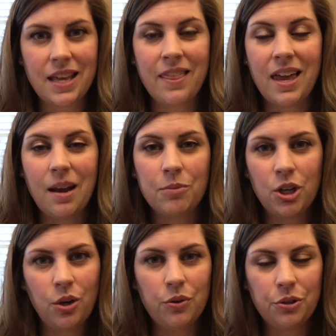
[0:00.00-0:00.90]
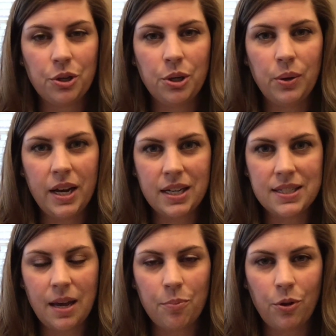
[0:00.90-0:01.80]
and then I'm going to go through an
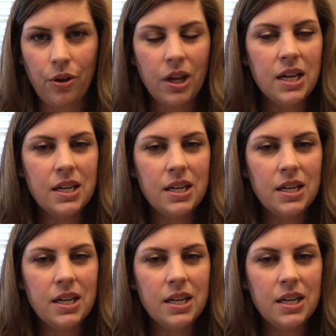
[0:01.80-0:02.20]
example